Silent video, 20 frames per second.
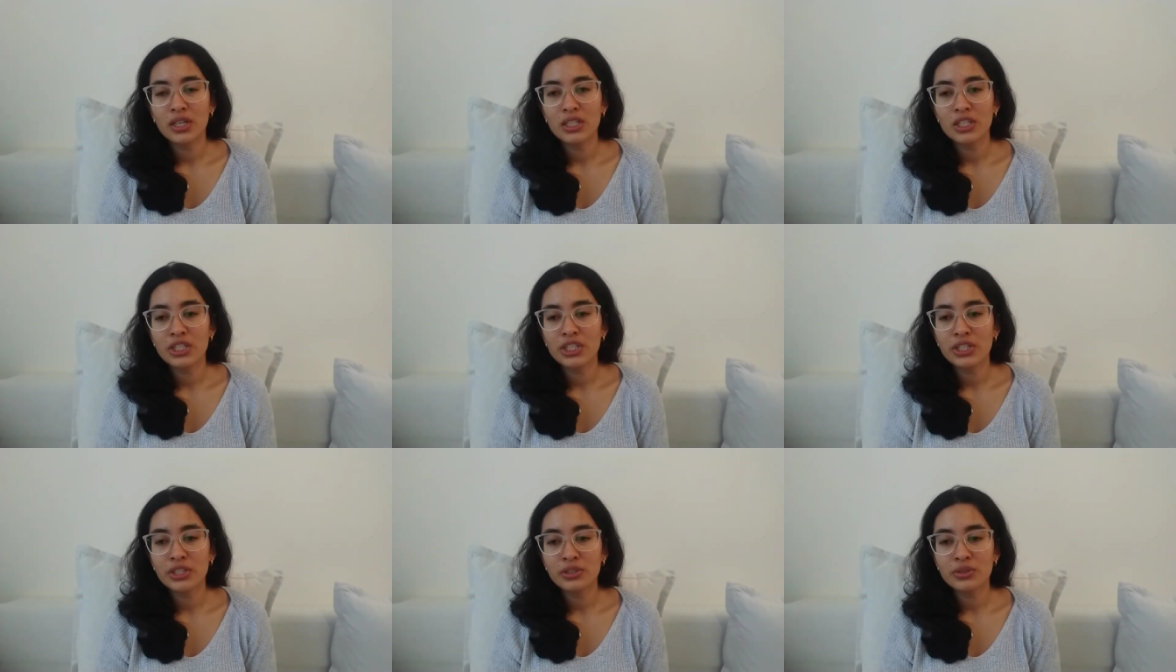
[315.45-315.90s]

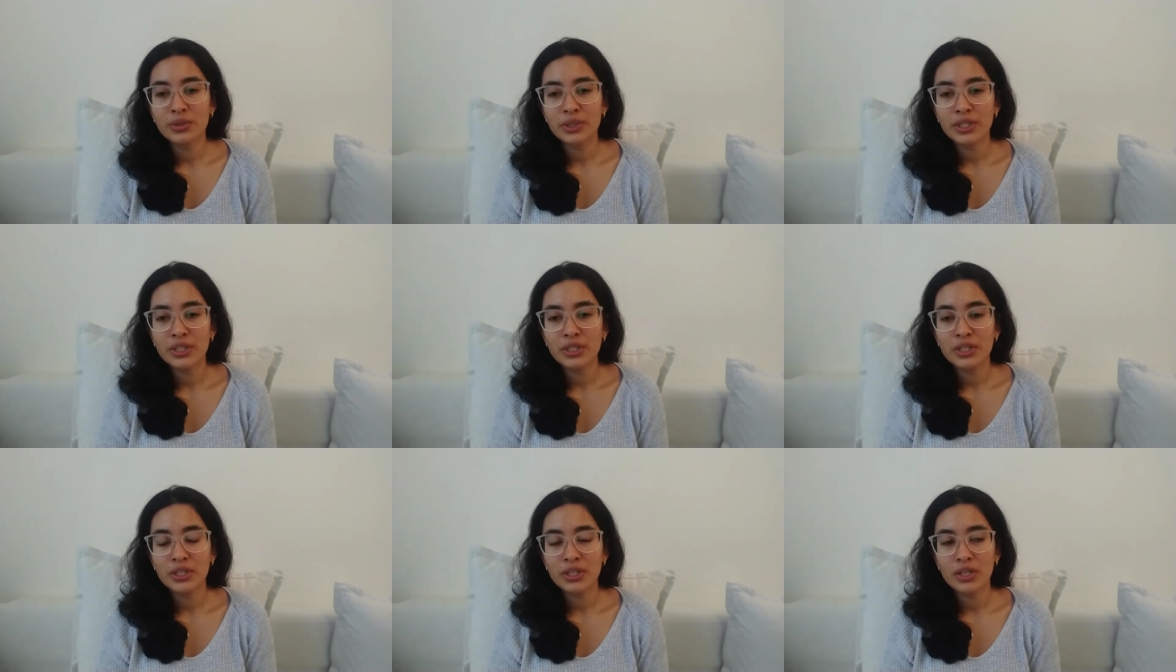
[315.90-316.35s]

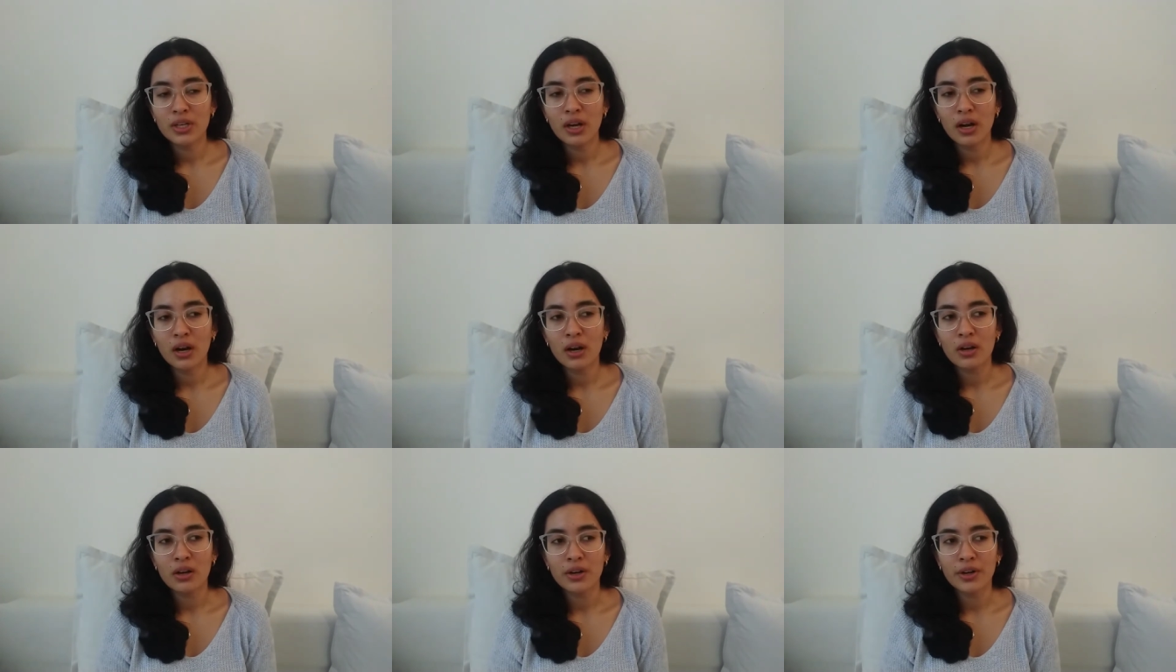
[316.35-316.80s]
children
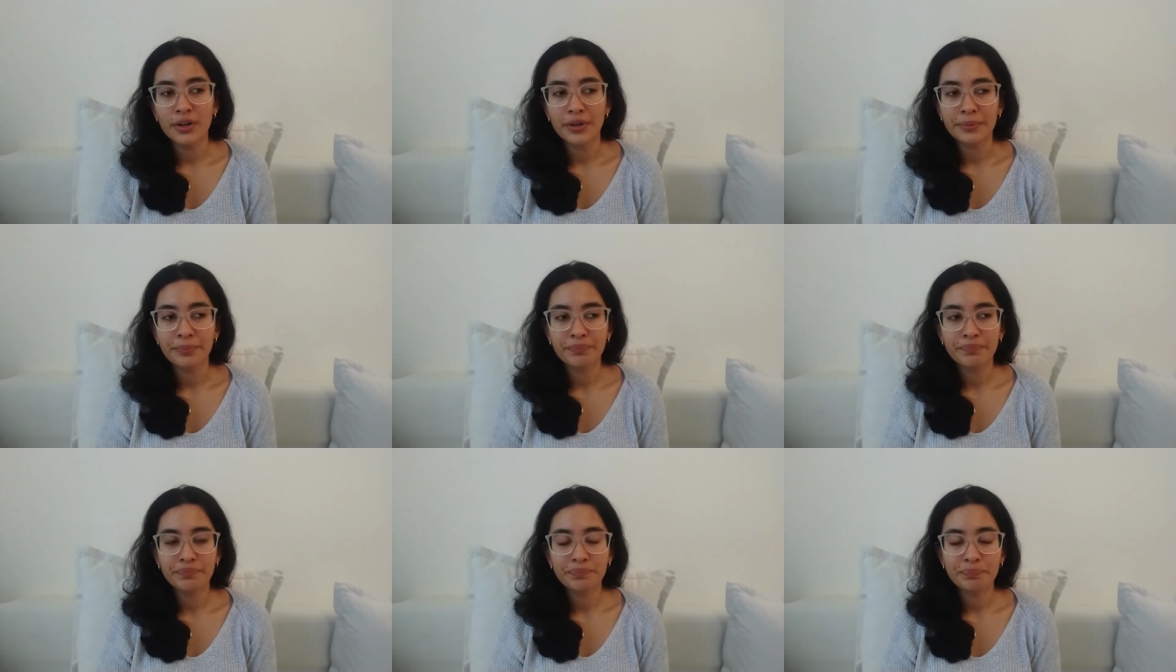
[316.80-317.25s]

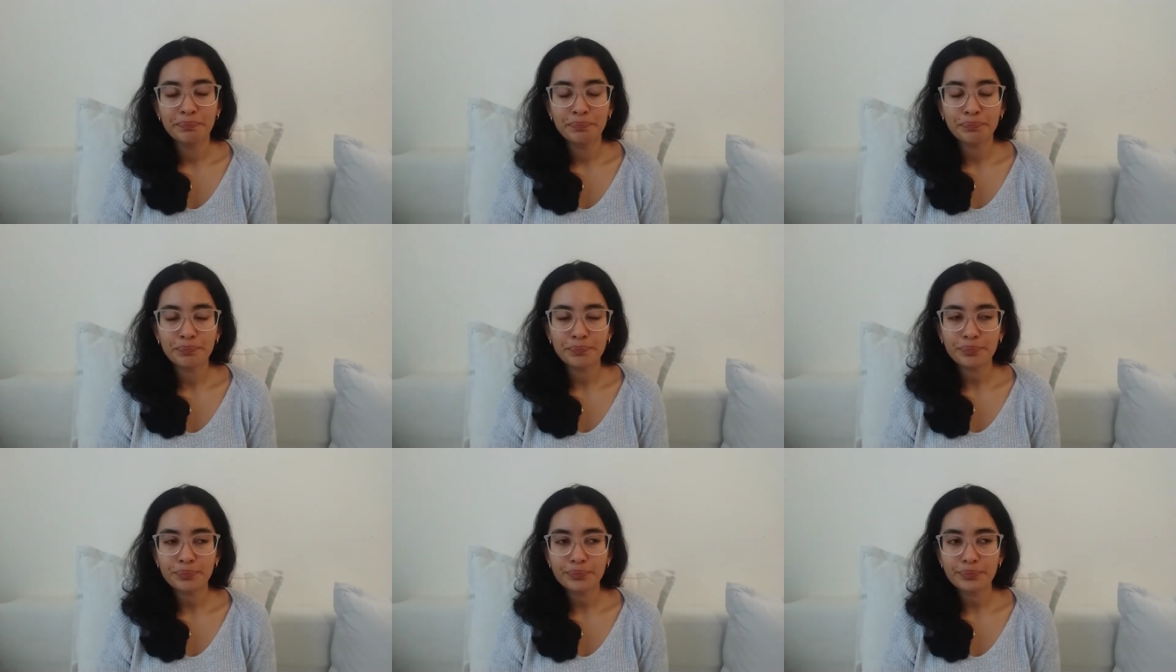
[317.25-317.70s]
are
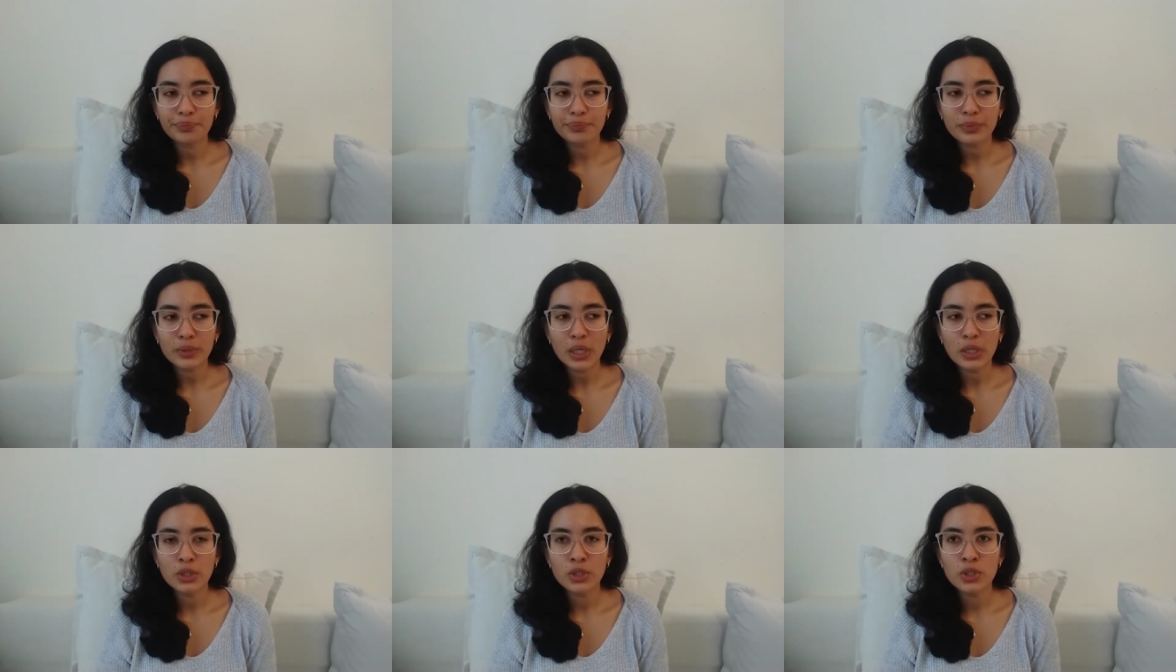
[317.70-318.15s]

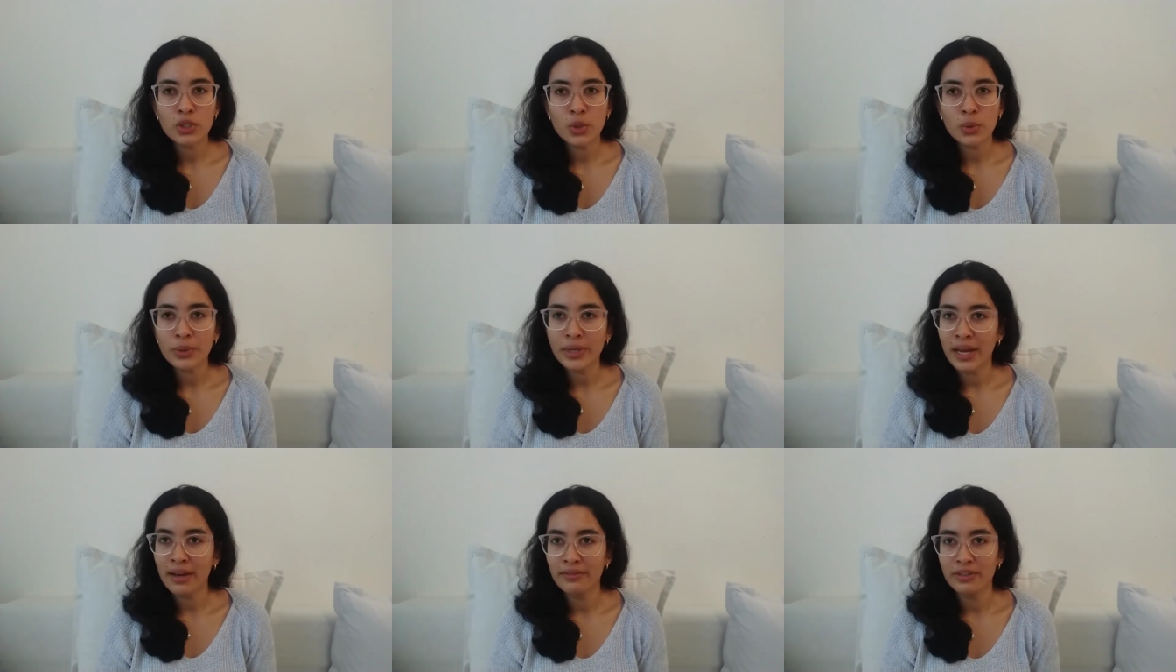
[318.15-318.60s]

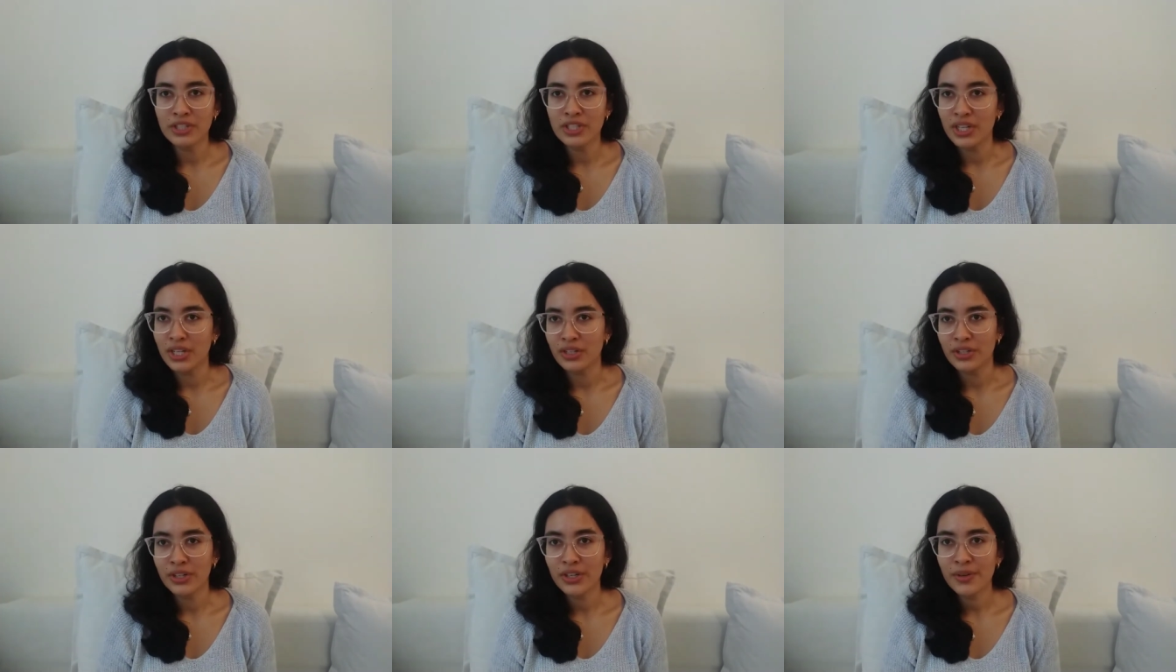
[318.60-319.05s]
don't have a
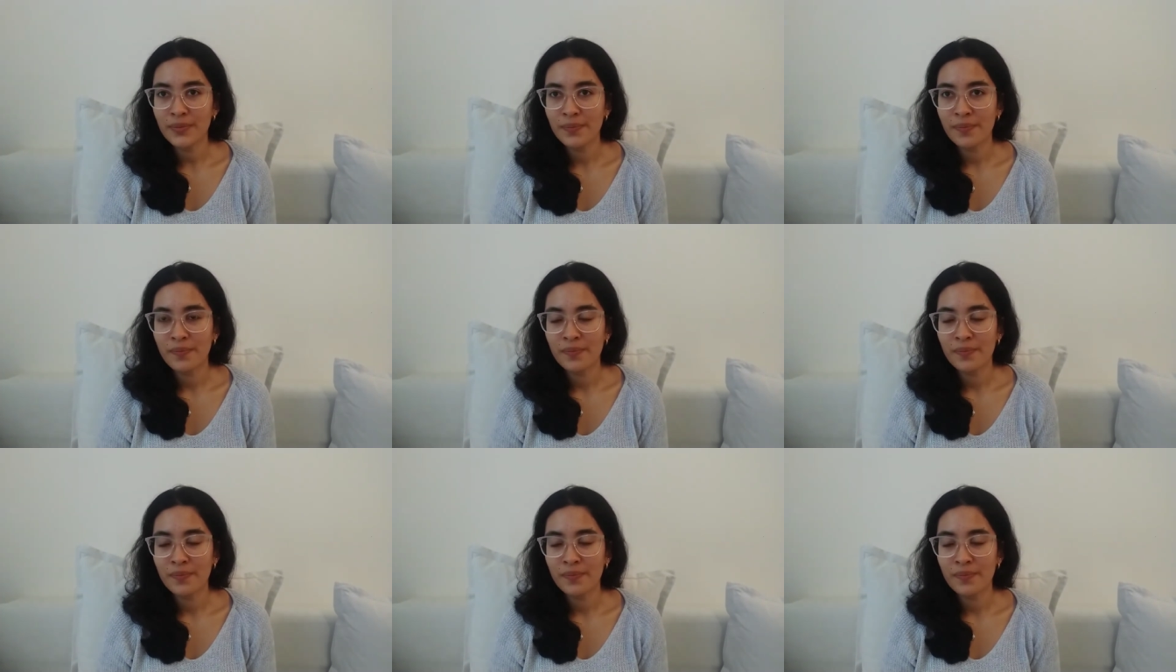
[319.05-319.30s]
gender.